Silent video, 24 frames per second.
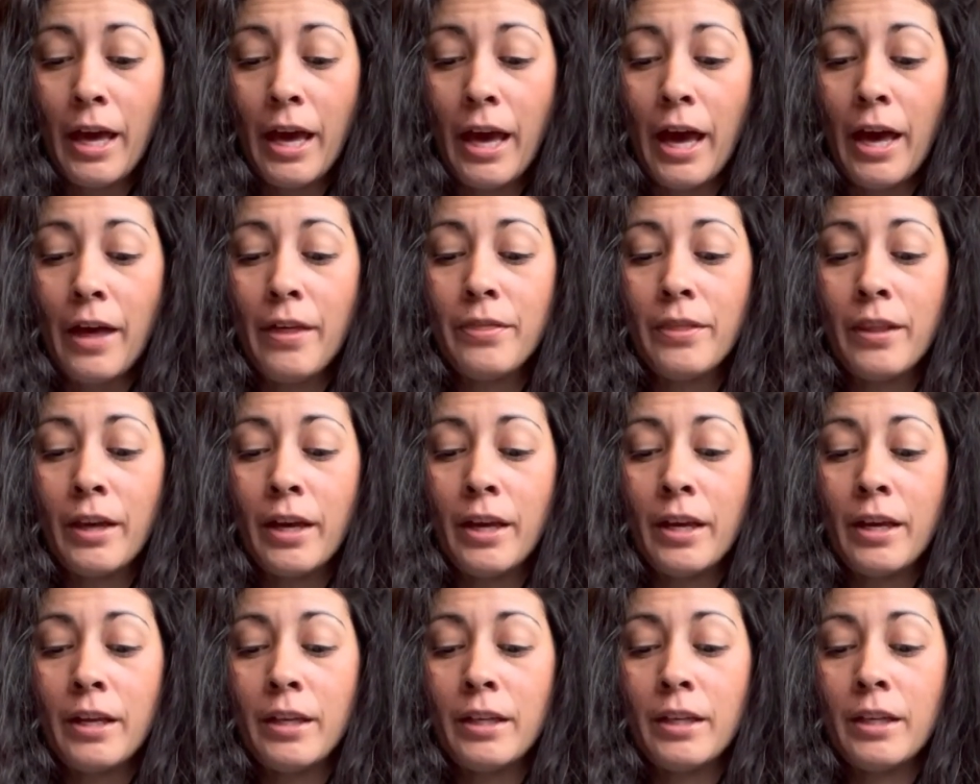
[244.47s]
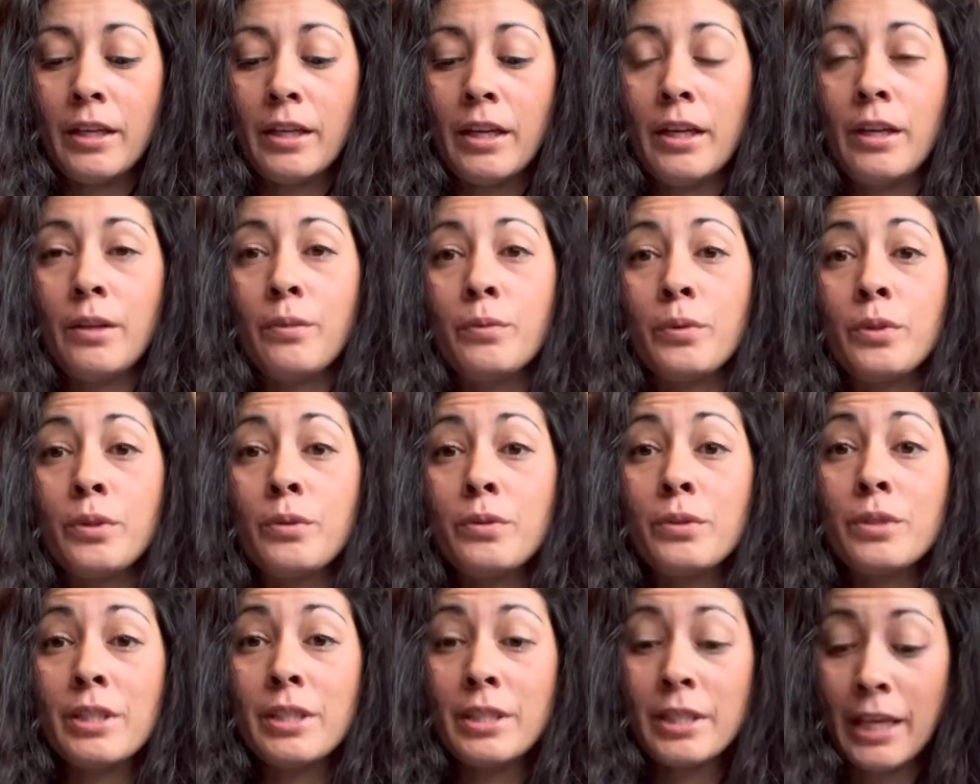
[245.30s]
And then it
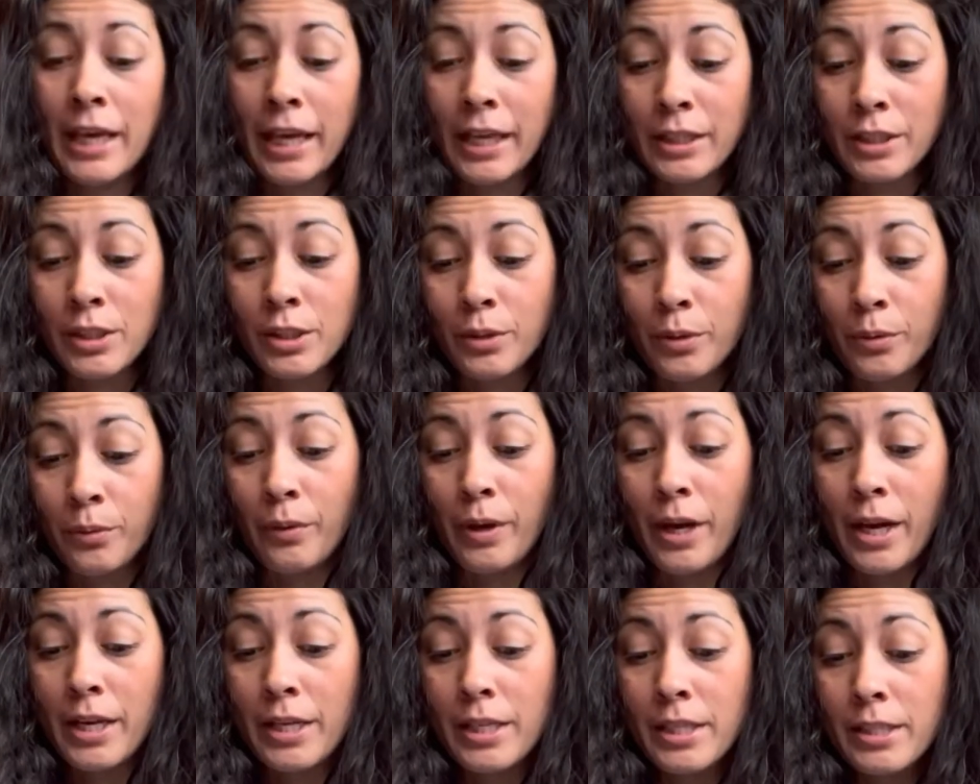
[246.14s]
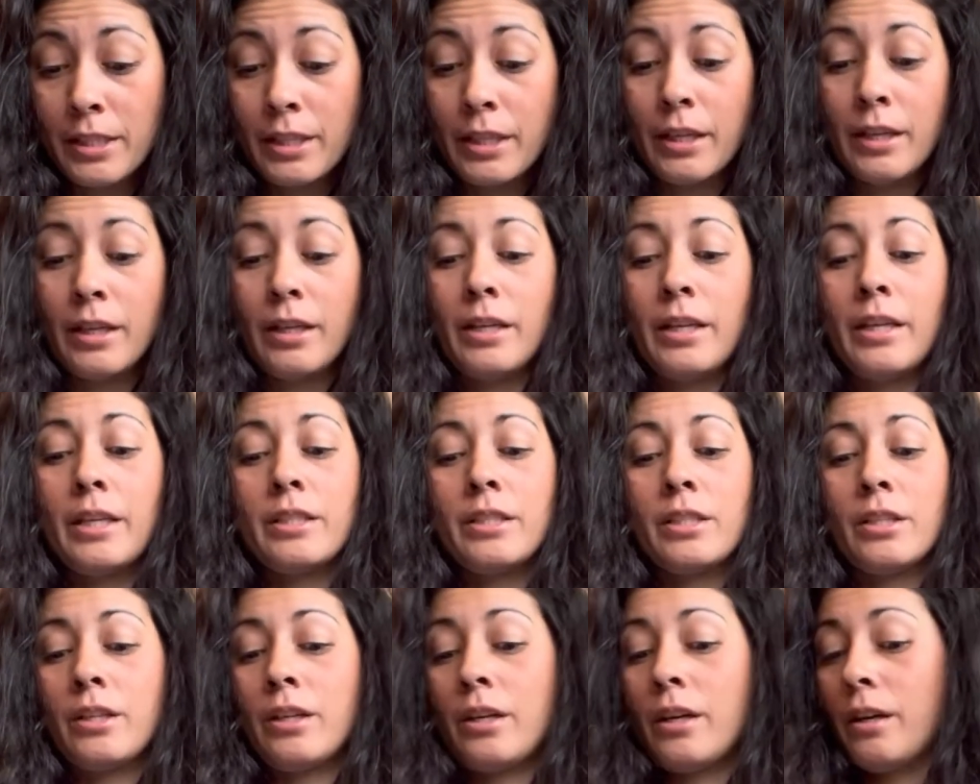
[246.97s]
reduces cancer risk. It's
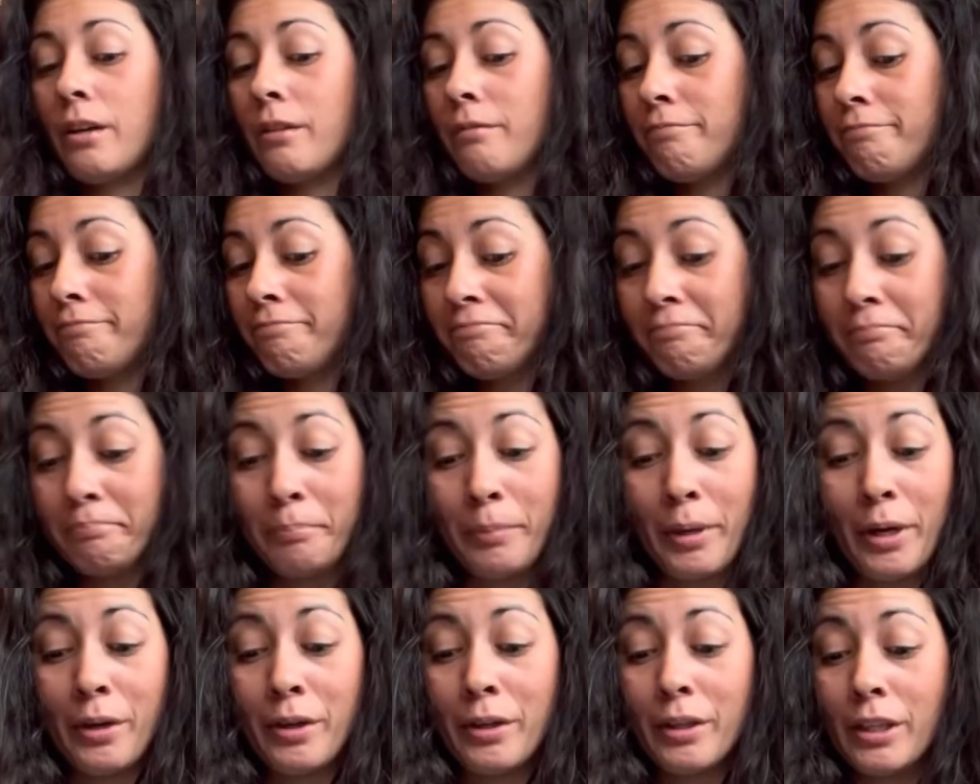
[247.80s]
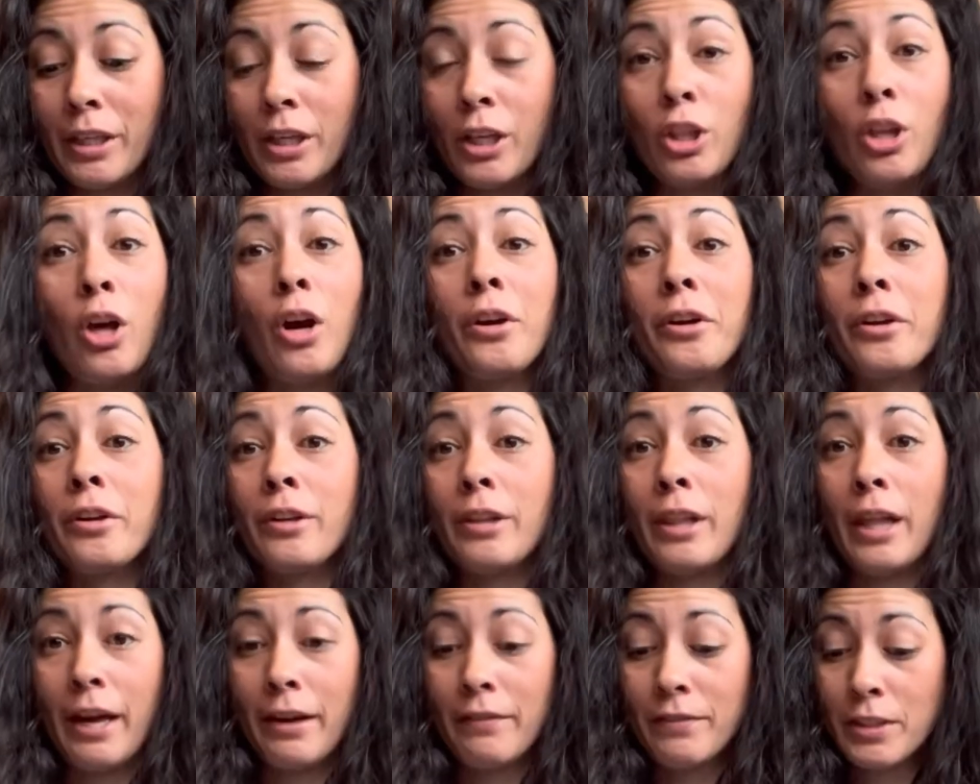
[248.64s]
apparently longer
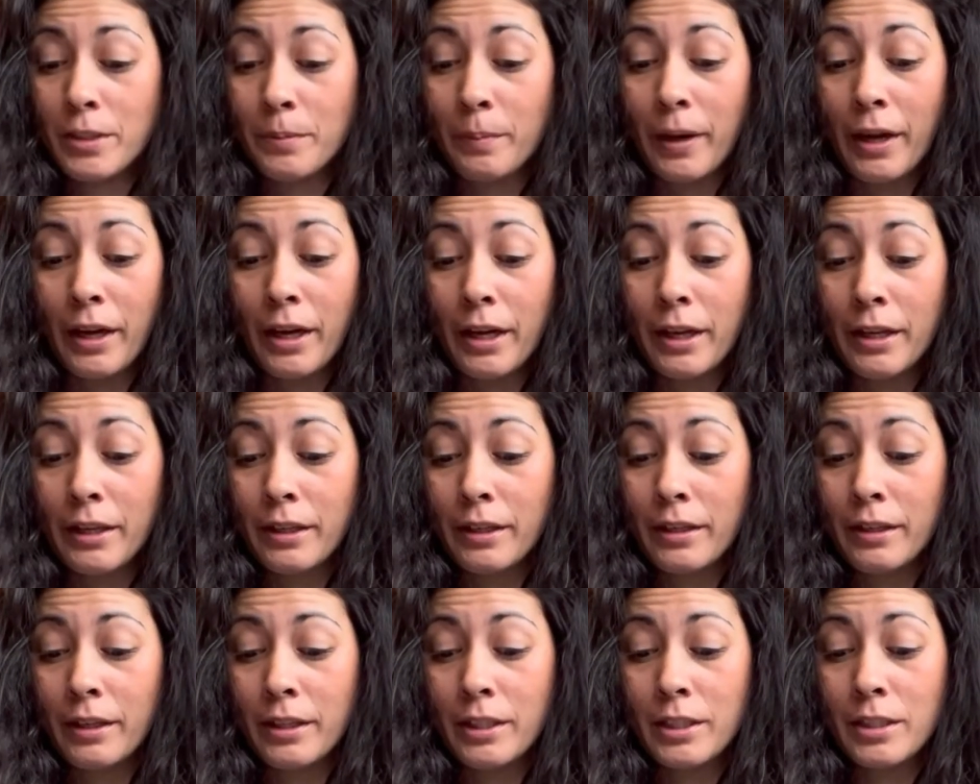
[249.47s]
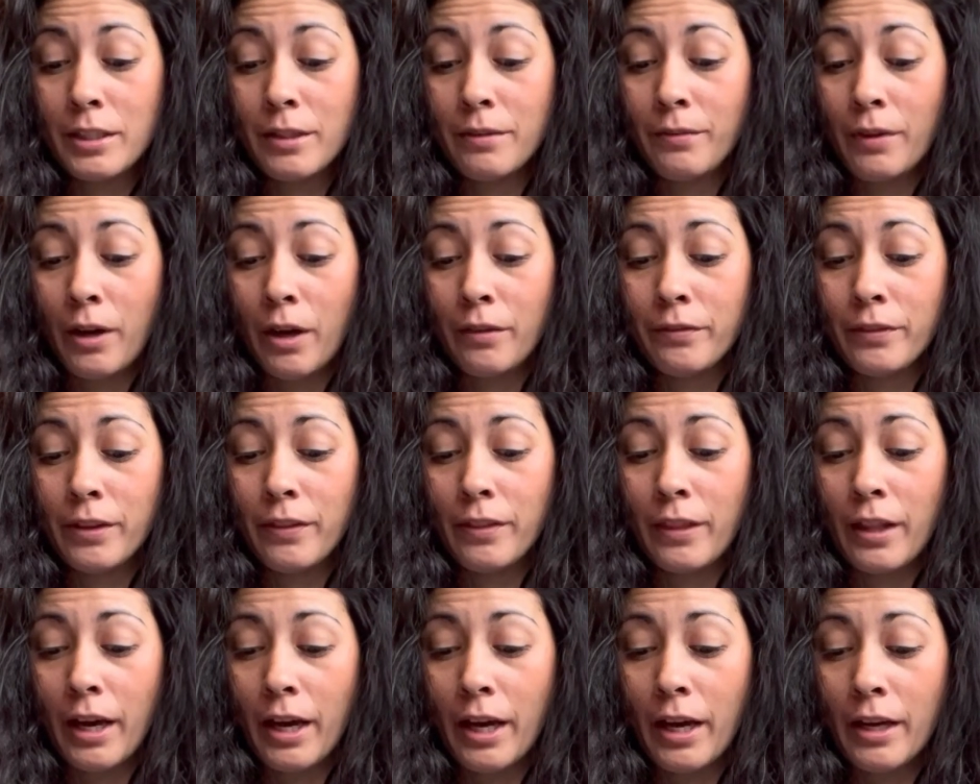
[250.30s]
lifespan is involved in
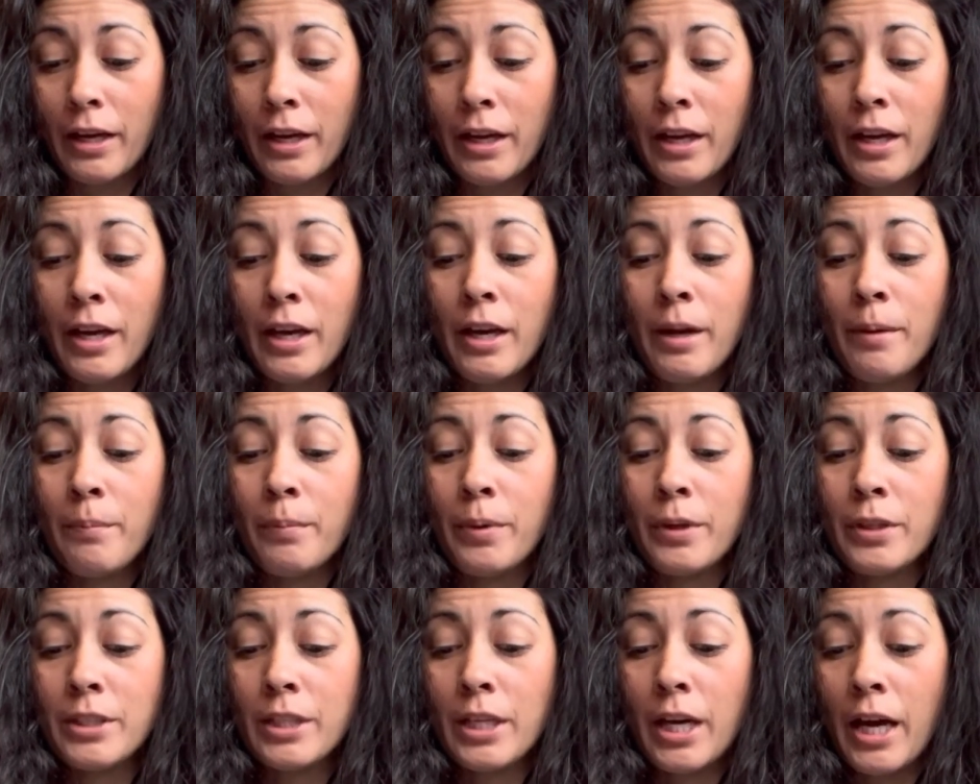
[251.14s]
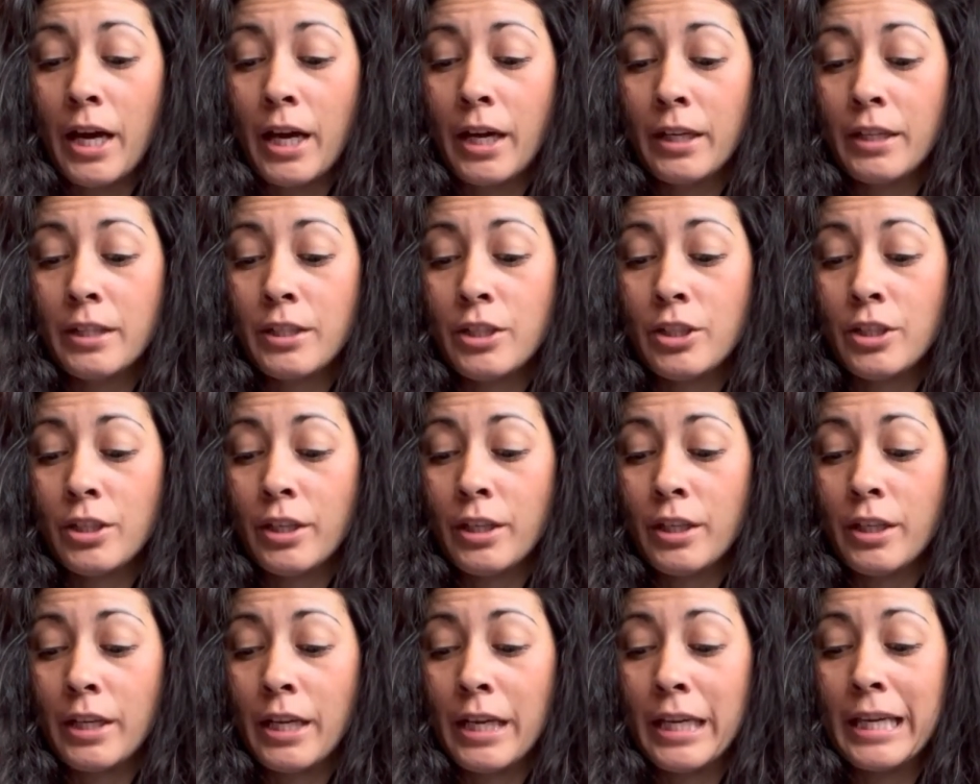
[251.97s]
that.
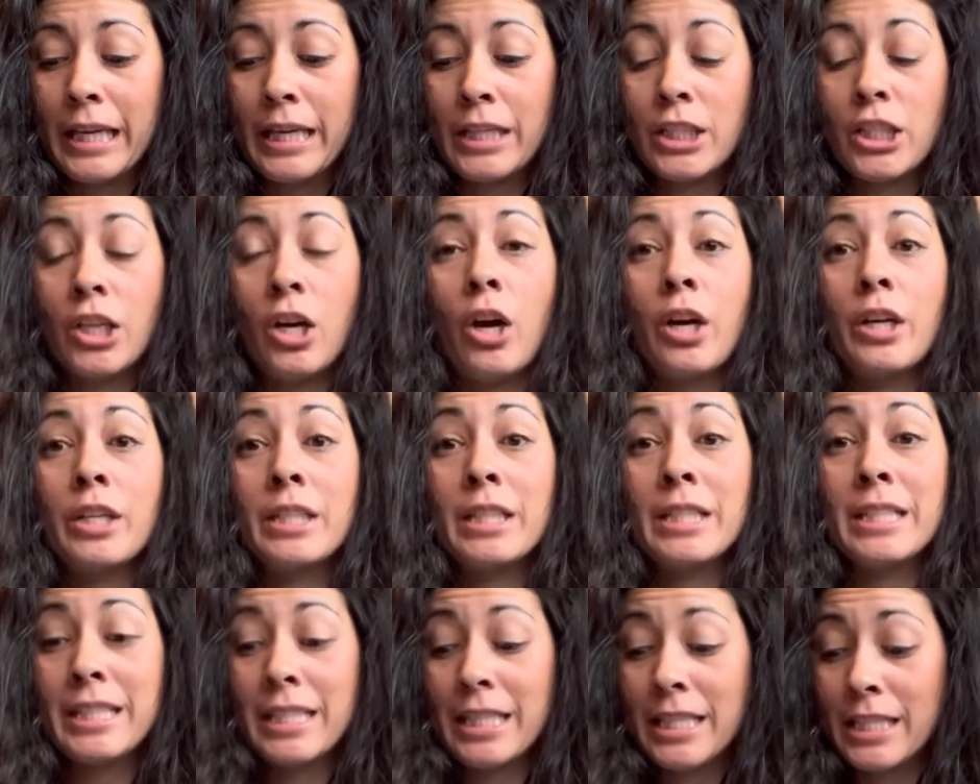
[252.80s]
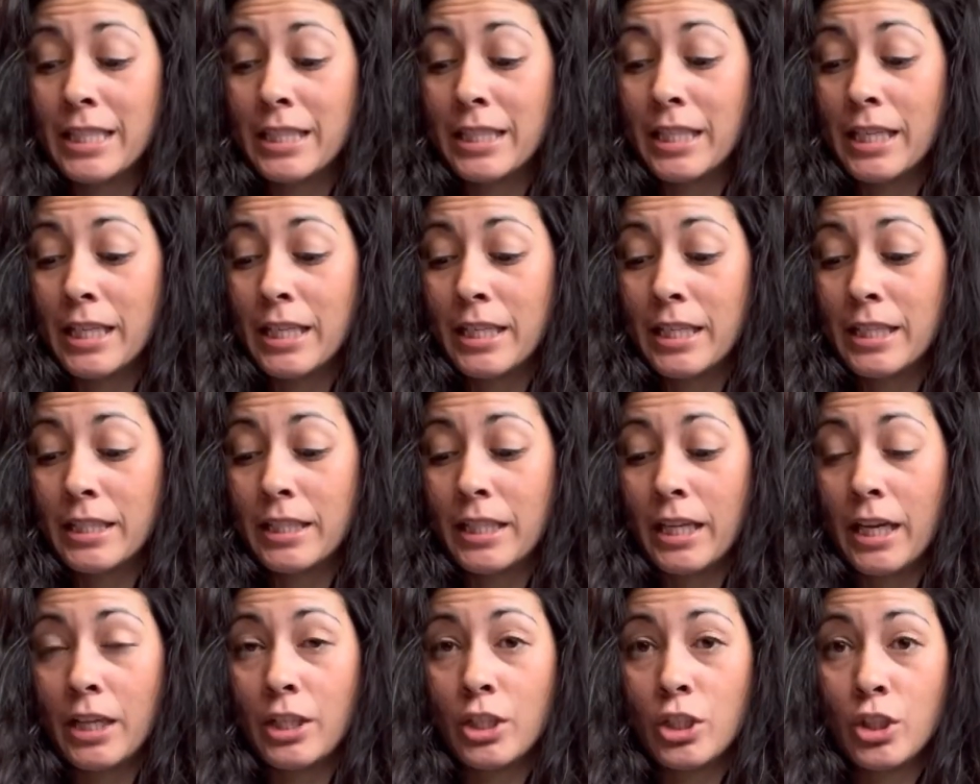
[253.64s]
Protection against heart diseases
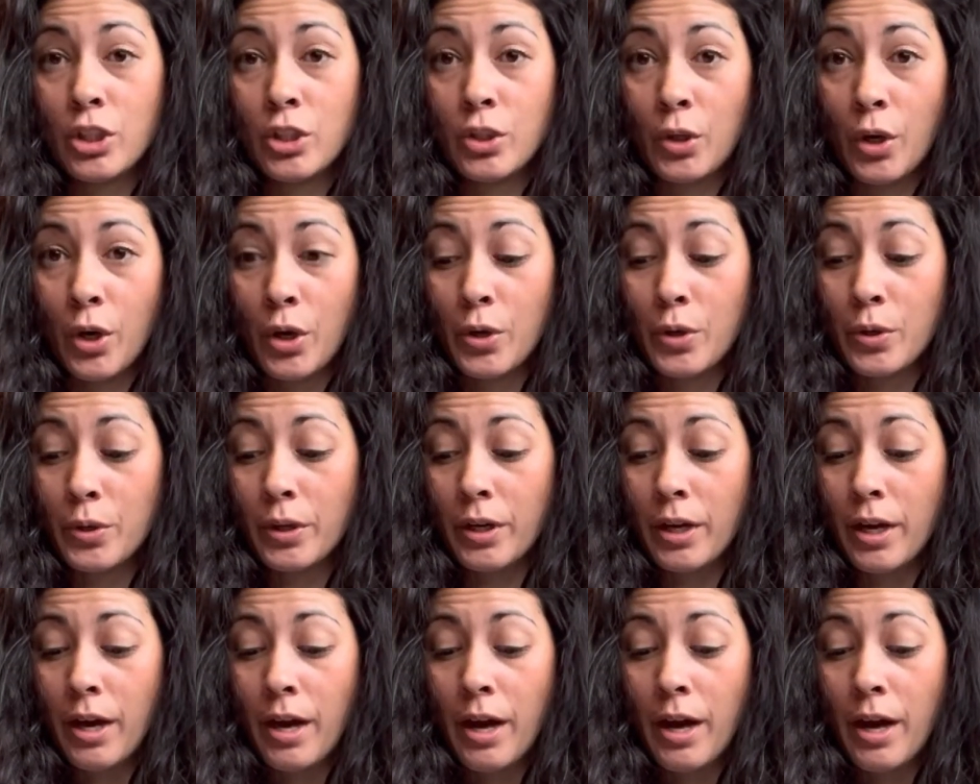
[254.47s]
and stroke.